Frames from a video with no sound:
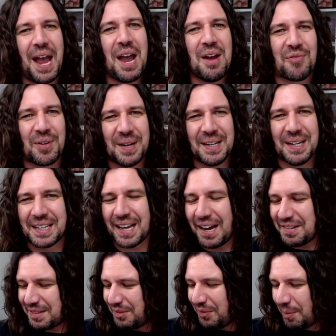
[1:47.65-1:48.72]
every
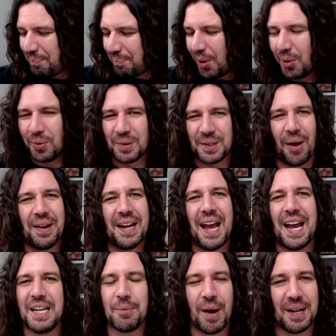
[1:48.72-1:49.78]
indication of a ball going
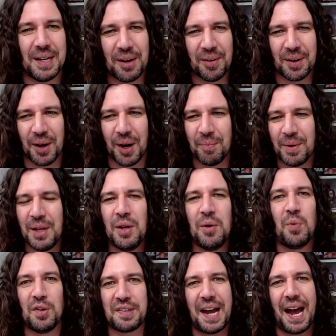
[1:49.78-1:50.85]
anywhere near an arm
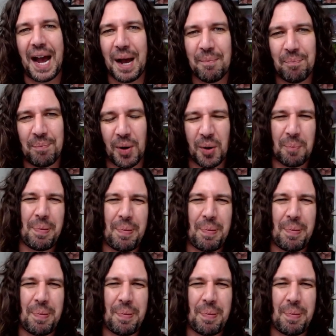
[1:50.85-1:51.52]
was a handball.